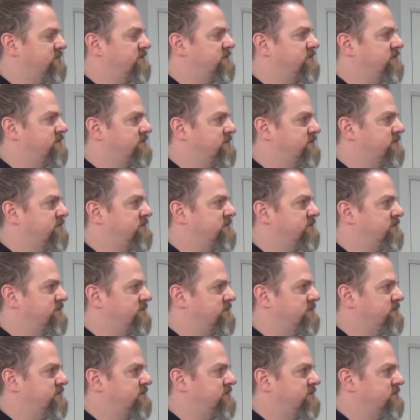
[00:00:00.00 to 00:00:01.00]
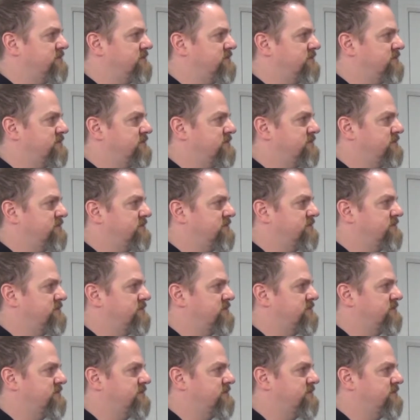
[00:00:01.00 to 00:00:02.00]

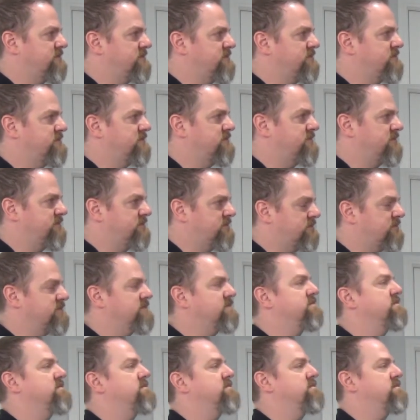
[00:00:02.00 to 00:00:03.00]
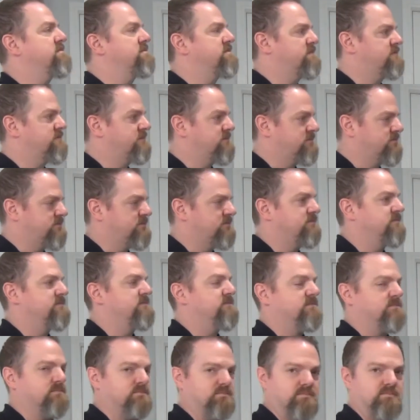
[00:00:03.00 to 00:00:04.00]

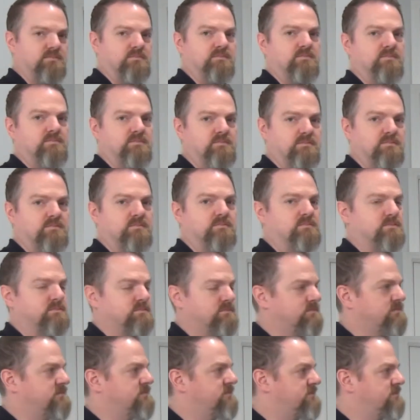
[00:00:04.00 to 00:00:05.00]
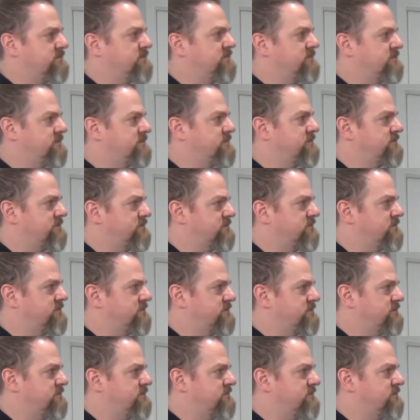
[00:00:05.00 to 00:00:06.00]

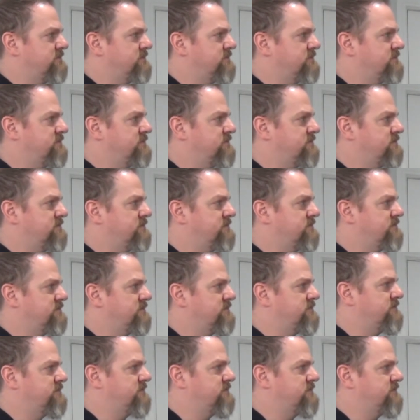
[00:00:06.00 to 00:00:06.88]
(silent)